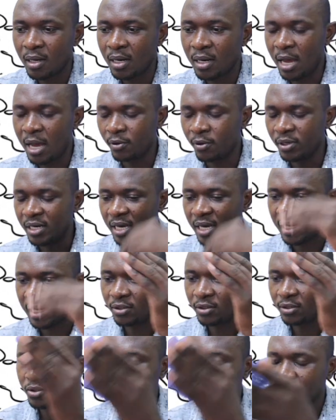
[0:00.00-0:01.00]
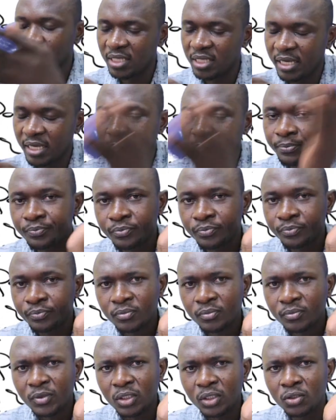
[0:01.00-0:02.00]
Now in accounting you say
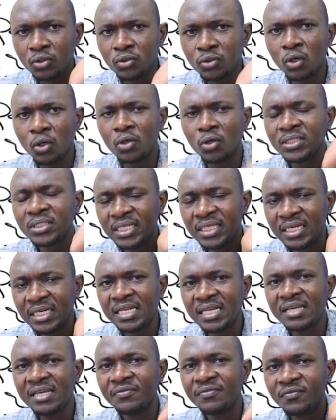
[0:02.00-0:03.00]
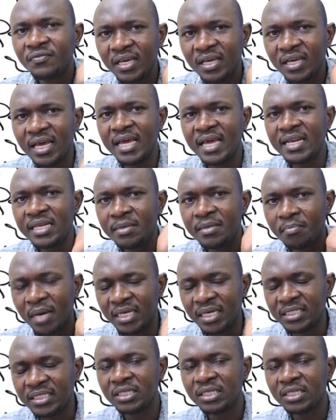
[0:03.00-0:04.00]
don't leave any
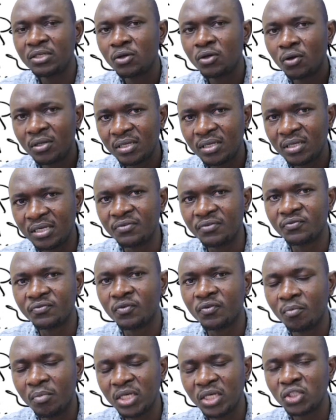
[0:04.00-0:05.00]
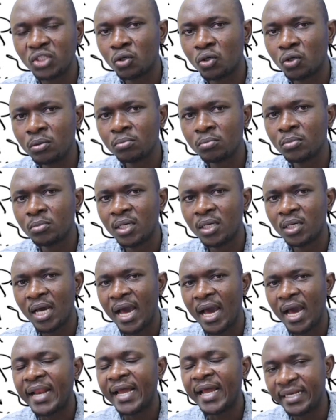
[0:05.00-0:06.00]
material information
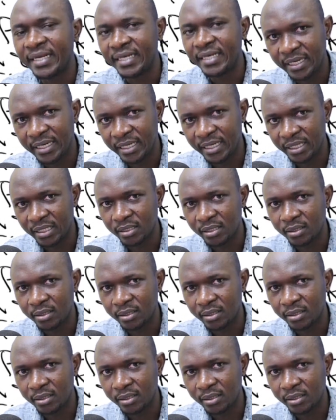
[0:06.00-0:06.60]
unattended.